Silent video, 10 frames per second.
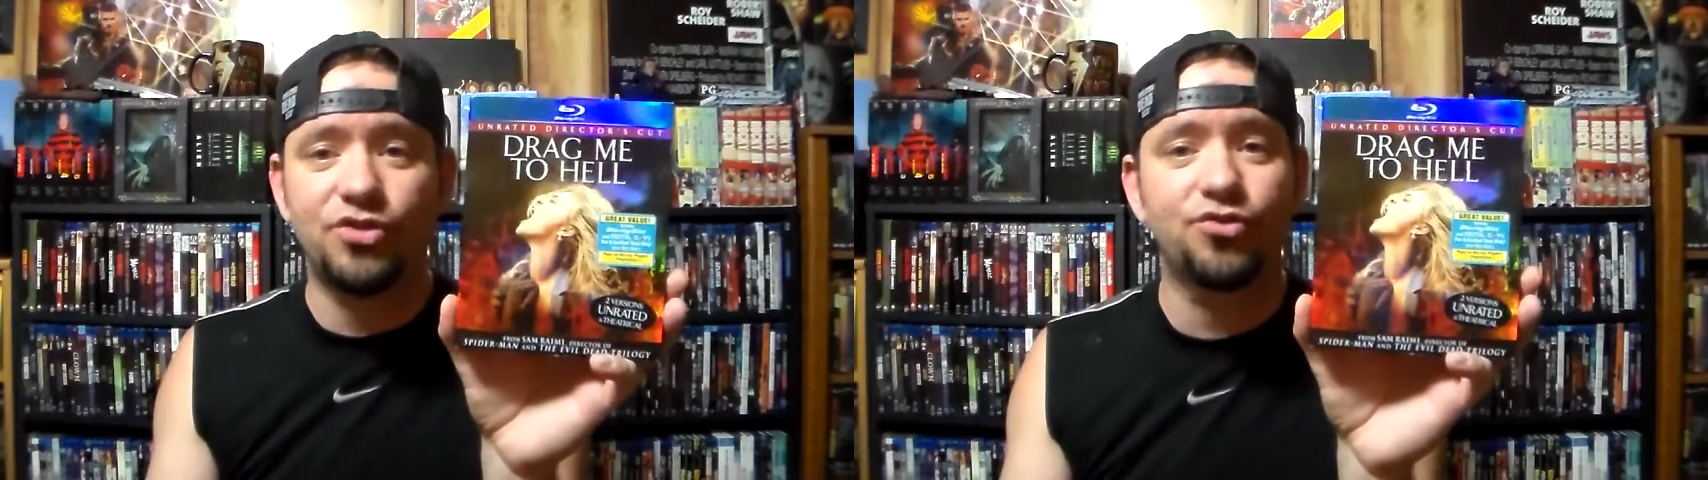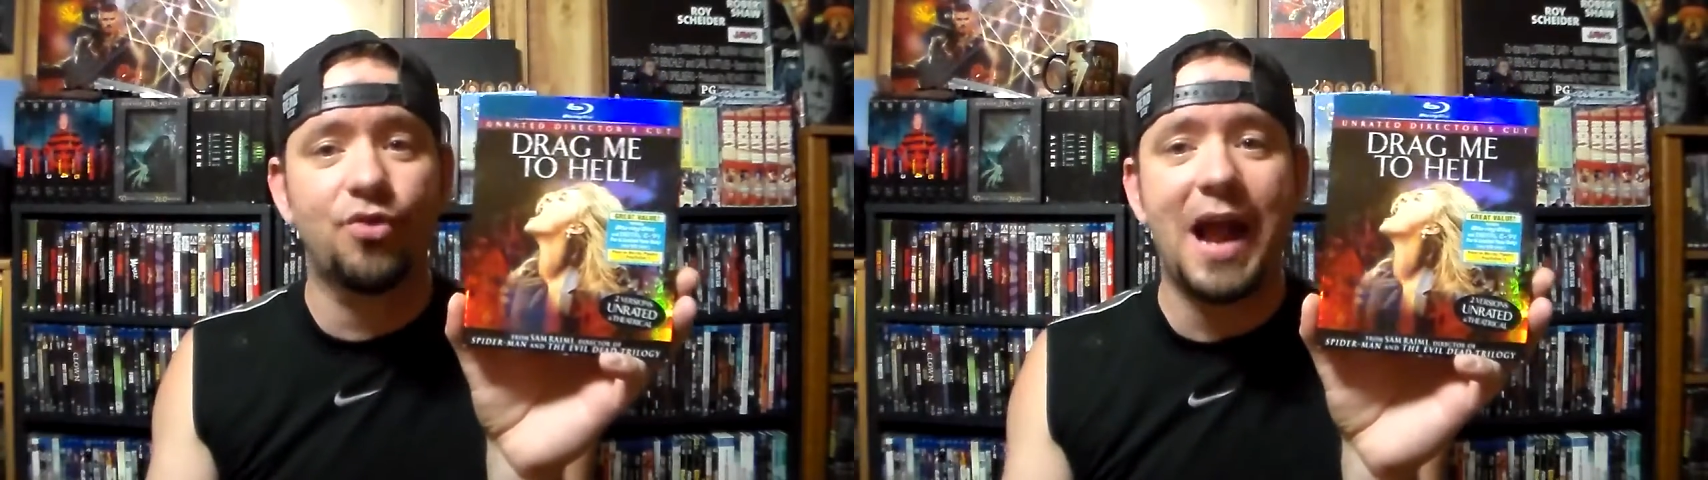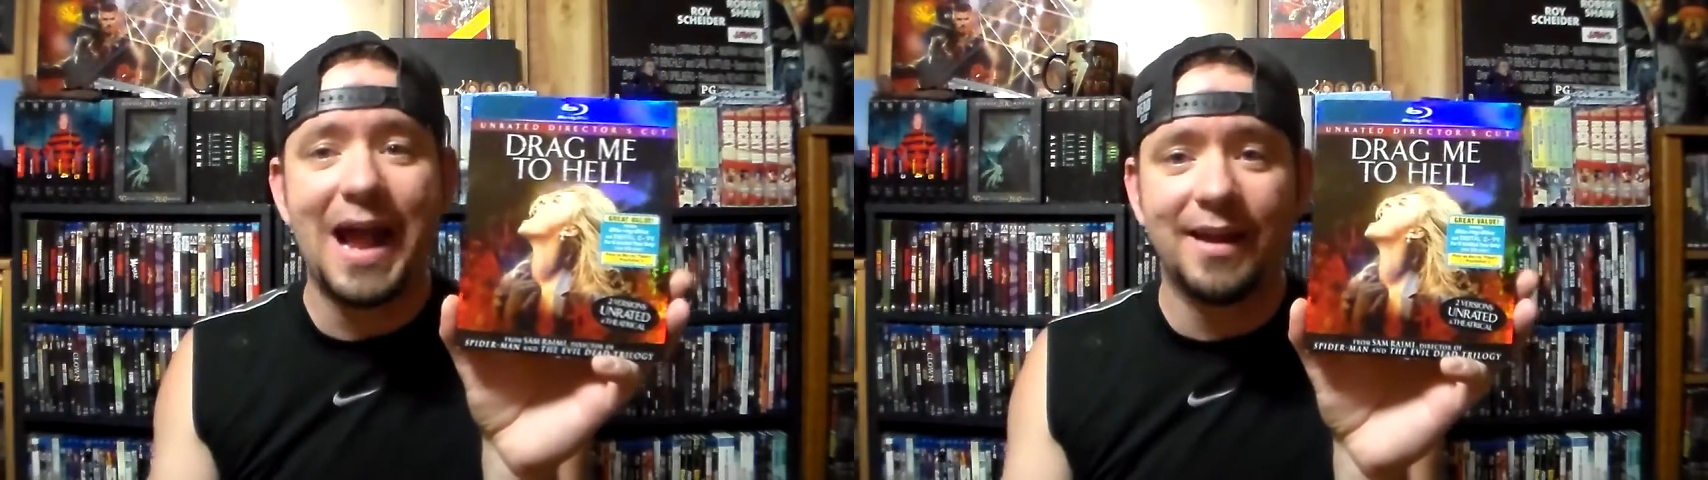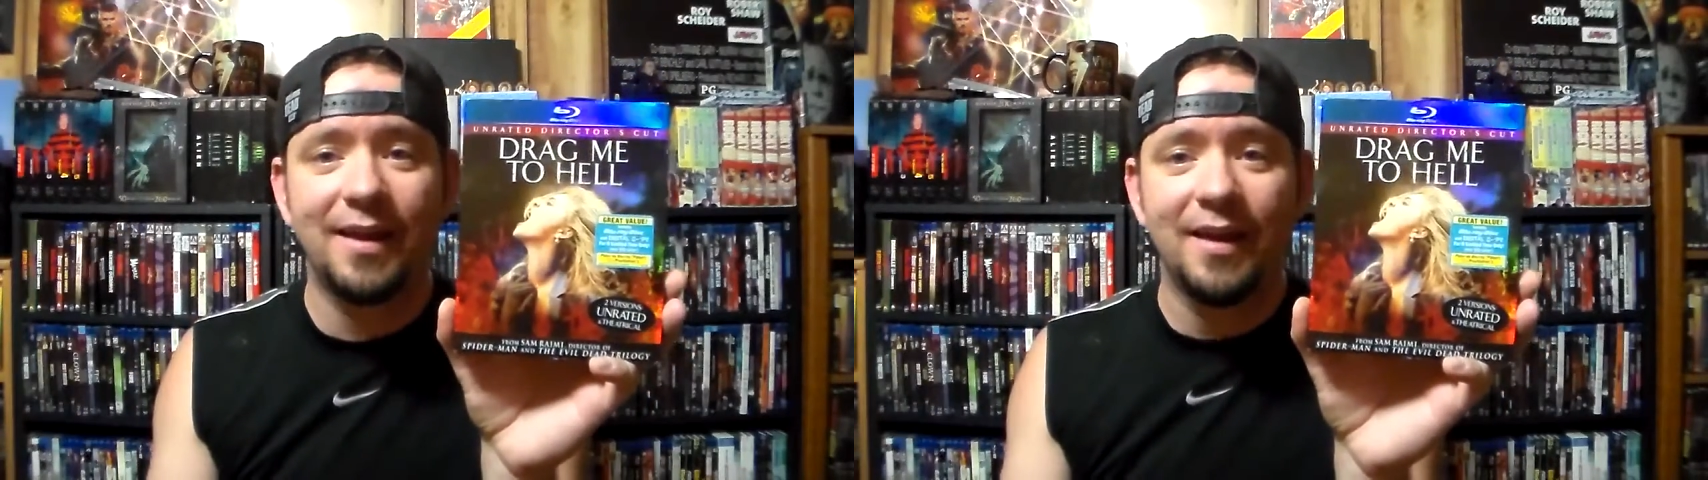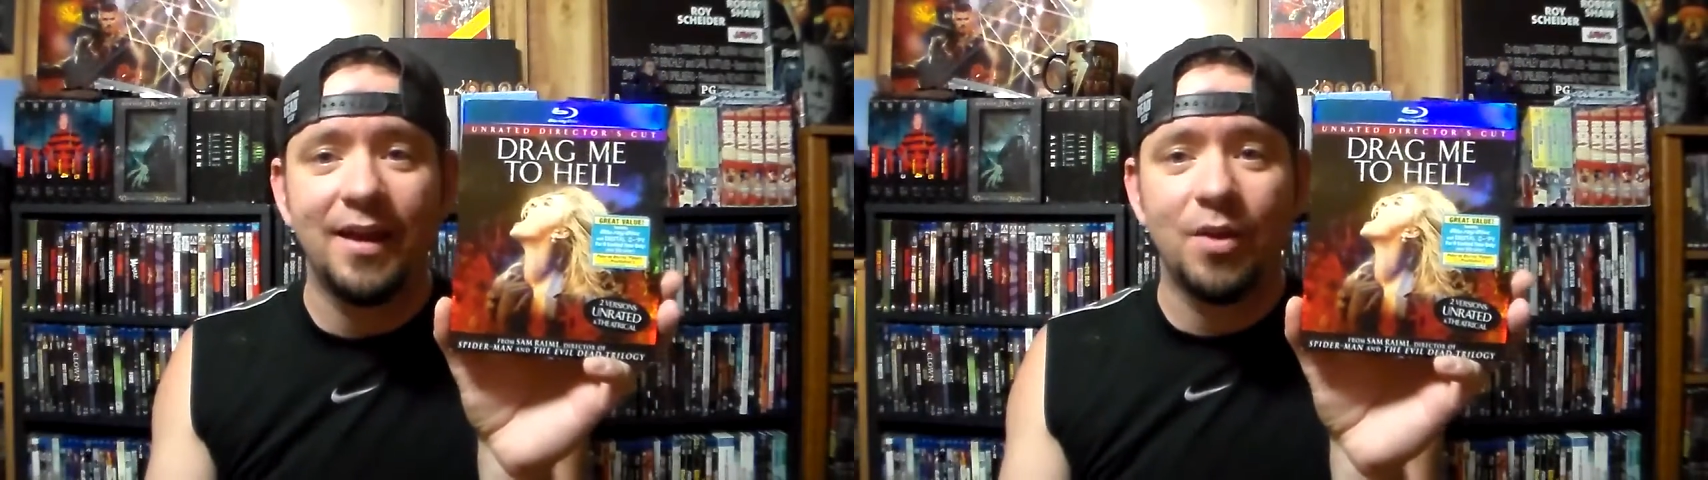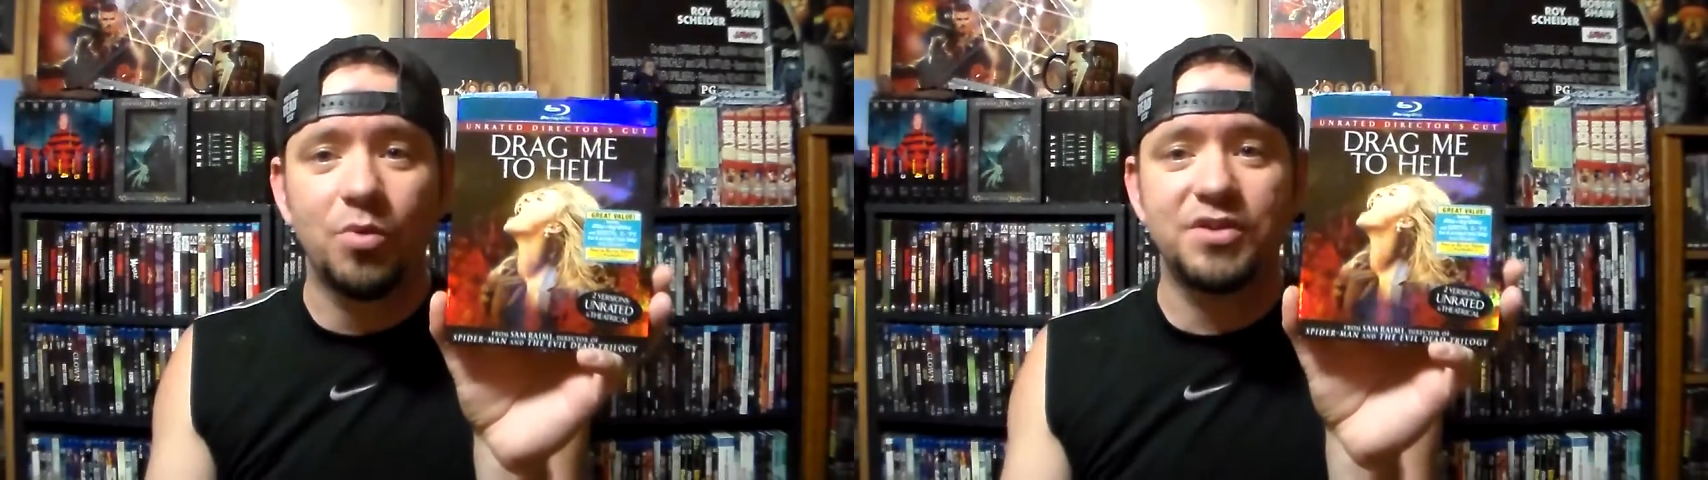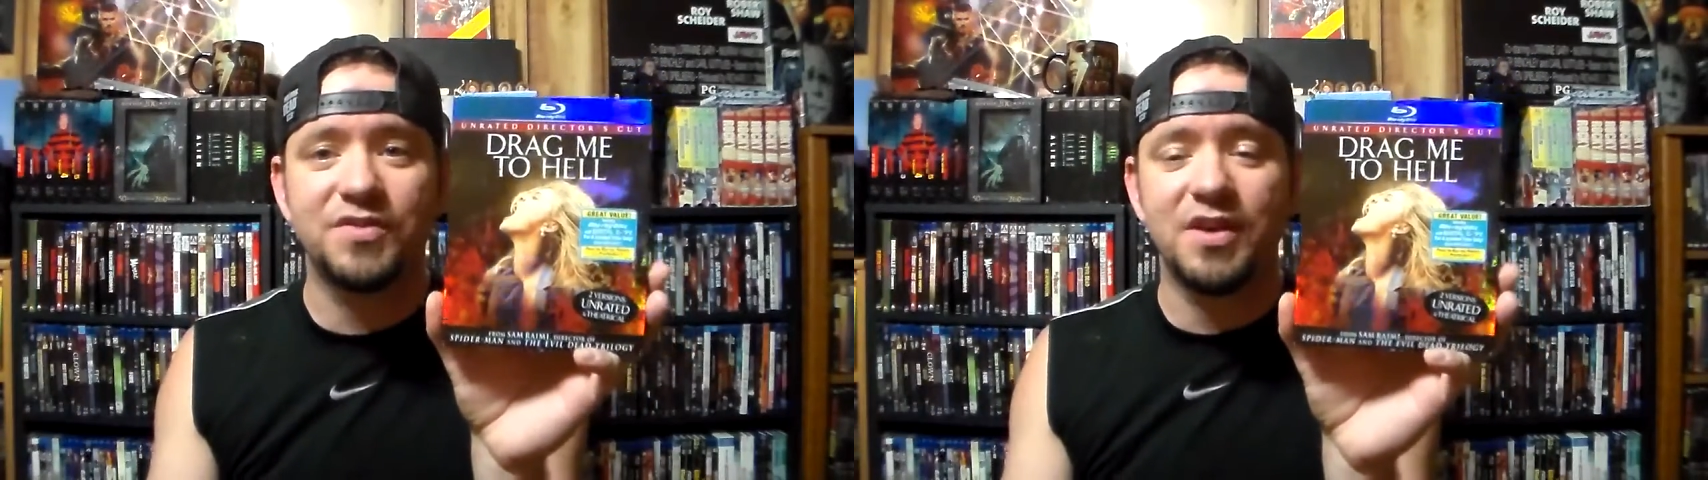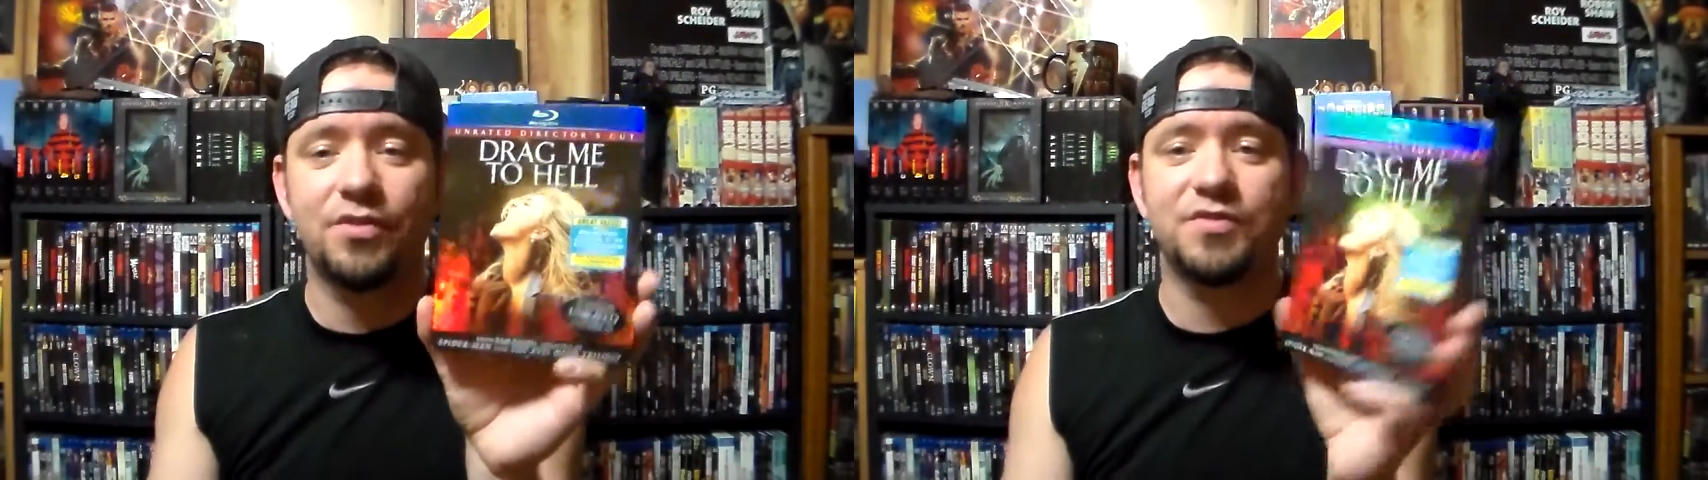track, which
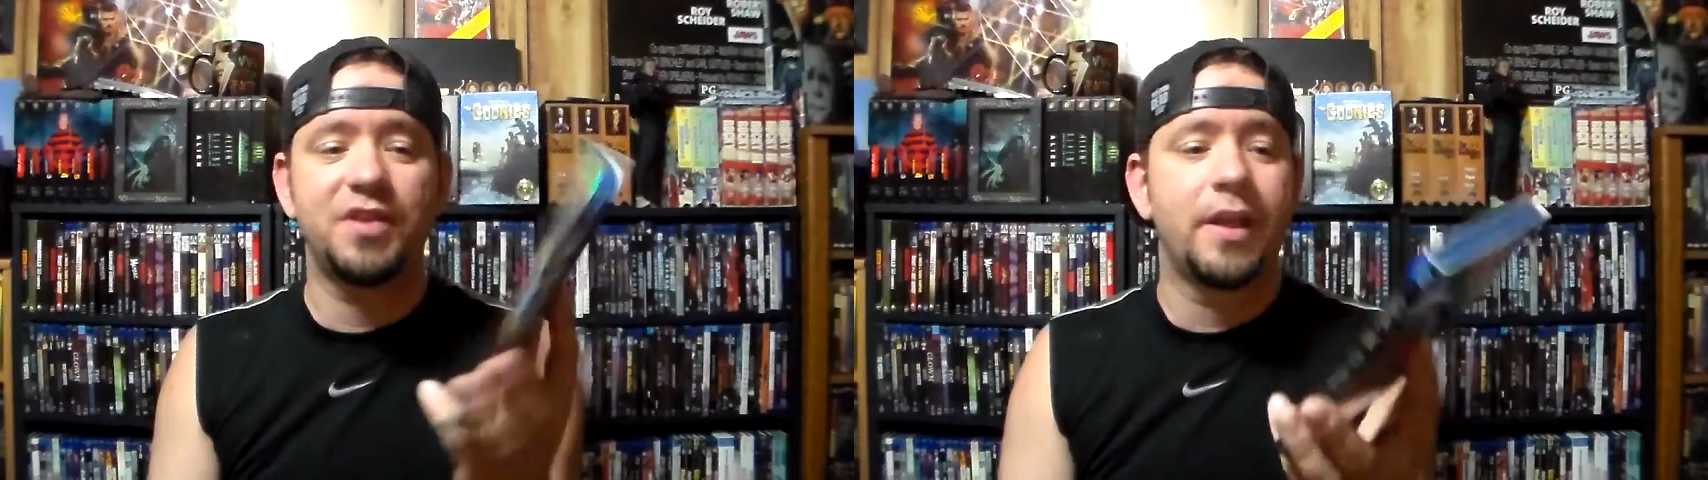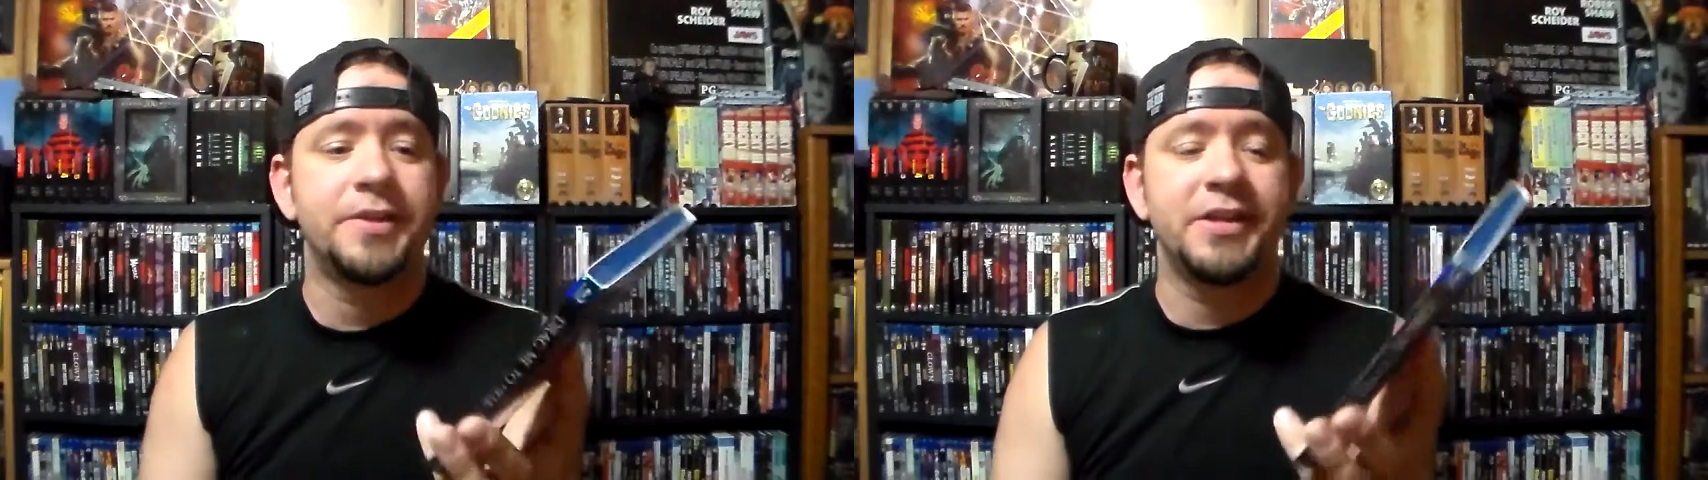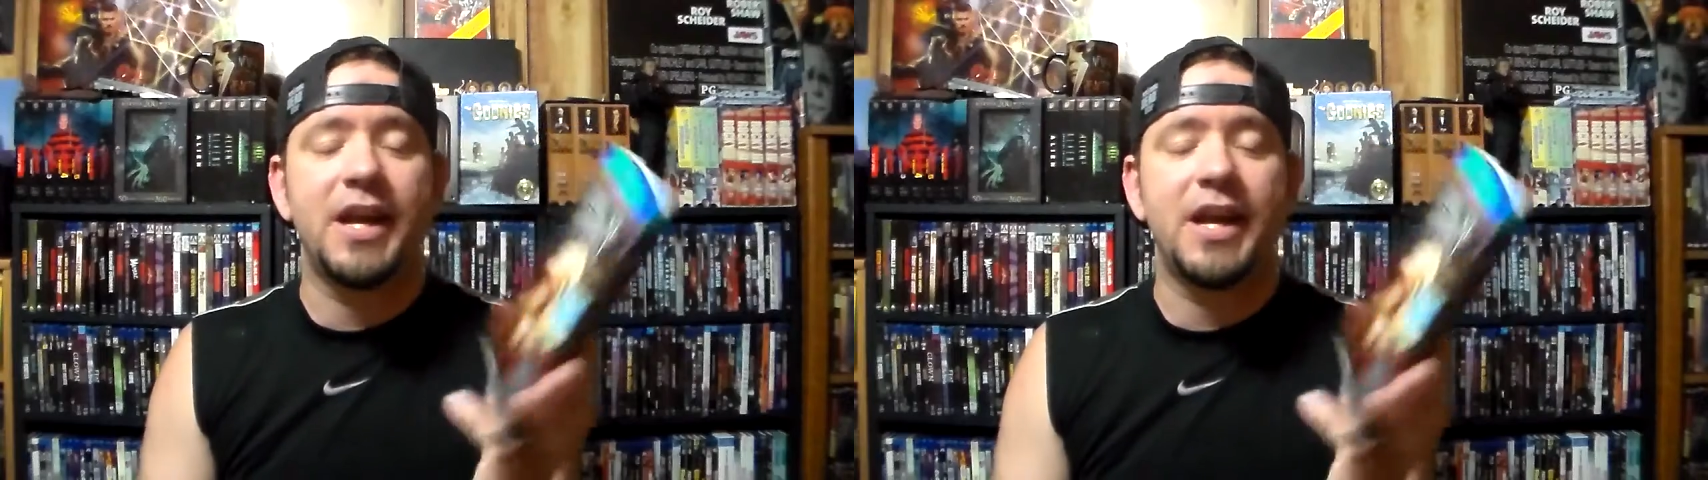is interesting.